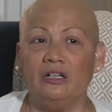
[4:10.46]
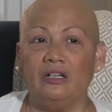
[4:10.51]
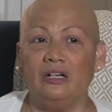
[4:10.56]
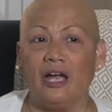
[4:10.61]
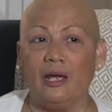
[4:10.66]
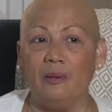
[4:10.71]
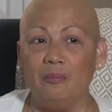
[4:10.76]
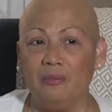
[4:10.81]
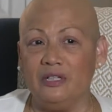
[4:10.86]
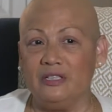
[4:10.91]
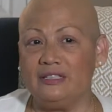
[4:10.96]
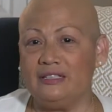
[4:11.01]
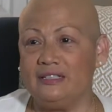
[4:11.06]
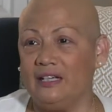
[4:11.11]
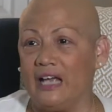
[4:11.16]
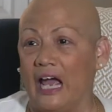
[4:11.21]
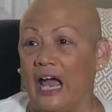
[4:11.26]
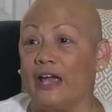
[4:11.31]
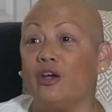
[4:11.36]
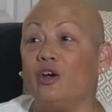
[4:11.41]
I missed
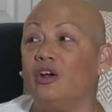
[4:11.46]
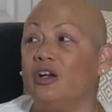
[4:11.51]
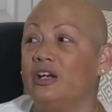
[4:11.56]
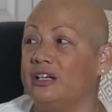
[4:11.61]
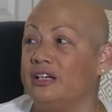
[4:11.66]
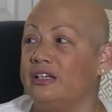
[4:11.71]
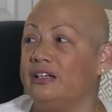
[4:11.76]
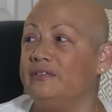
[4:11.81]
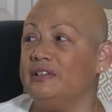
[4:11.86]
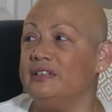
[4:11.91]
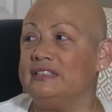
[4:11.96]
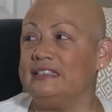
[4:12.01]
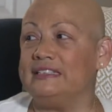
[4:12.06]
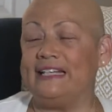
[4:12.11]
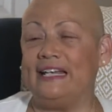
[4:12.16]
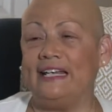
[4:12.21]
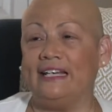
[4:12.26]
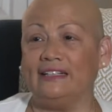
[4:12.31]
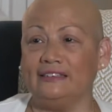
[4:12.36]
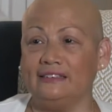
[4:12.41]
it, I couldn't even
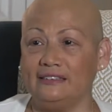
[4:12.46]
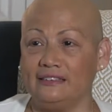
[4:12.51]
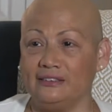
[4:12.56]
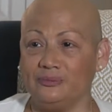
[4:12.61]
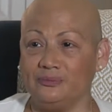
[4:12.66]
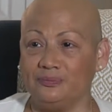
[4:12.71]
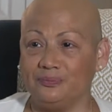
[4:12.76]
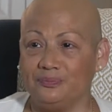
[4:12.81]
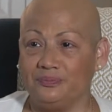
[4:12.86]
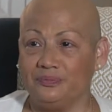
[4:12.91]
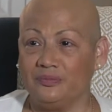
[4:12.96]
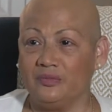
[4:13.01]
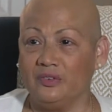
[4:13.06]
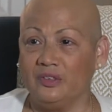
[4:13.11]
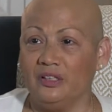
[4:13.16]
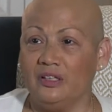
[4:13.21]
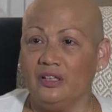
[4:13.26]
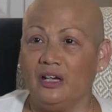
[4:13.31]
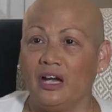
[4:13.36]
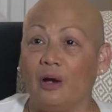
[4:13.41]
stand.
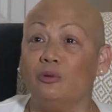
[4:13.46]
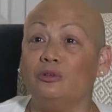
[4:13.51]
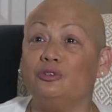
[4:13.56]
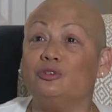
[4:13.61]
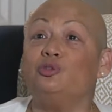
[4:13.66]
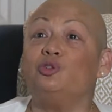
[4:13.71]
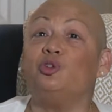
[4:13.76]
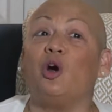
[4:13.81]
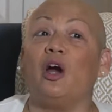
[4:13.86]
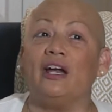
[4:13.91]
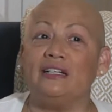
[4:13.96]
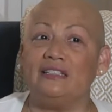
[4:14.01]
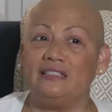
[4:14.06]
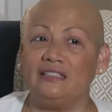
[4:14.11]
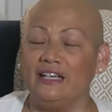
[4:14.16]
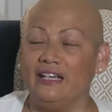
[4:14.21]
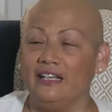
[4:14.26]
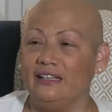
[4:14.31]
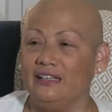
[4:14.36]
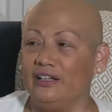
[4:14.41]
I was trying to
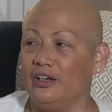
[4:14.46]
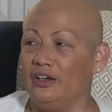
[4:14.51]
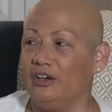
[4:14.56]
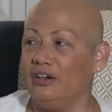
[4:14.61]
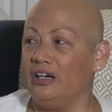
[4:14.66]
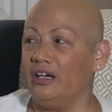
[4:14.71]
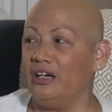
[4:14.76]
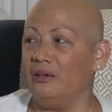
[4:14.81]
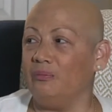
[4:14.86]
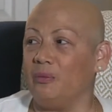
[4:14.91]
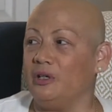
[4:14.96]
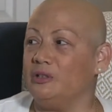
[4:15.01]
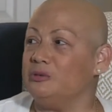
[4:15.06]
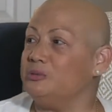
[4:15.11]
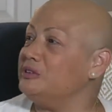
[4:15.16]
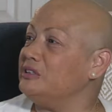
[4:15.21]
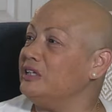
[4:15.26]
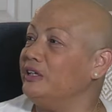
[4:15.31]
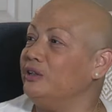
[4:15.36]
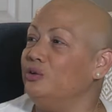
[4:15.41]
get there, and my
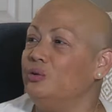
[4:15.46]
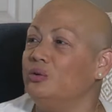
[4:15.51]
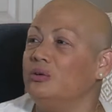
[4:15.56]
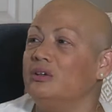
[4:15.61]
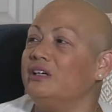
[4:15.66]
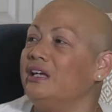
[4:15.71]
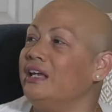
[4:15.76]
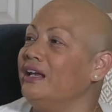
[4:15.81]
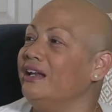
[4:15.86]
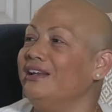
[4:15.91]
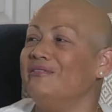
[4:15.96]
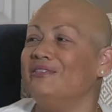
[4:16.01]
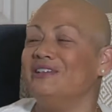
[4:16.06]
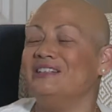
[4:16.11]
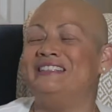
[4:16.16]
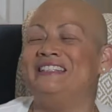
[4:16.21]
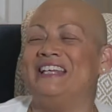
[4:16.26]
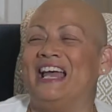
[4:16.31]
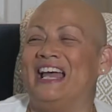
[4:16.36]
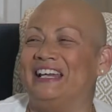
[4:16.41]
husband was like, you can't even
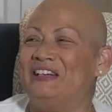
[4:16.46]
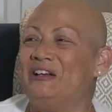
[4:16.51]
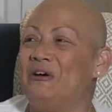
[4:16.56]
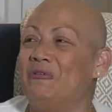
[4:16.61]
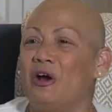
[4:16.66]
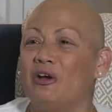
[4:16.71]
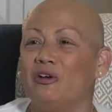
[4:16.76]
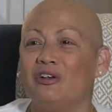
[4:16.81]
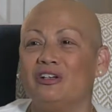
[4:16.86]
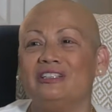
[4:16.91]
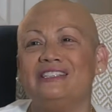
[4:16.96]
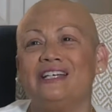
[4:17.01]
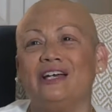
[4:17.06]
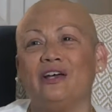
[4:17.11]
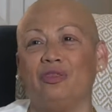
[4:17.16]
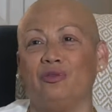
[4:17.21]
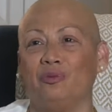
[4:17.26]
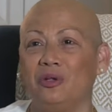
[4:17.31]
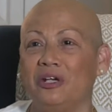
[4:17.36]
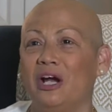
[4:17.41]
stand up. How are you going to take
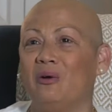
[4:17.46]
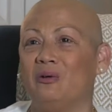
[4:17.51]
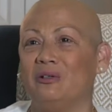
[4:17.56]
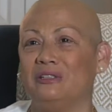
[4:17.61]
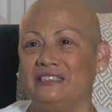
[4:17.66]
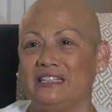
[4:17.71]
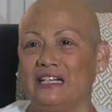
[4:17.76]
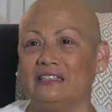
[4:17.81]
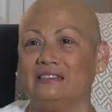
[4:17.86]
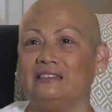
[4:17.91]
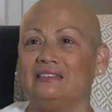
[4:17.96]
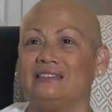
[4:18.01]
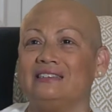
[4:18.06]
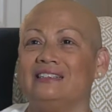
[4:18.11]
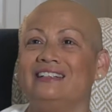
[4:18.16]
a three-hour test?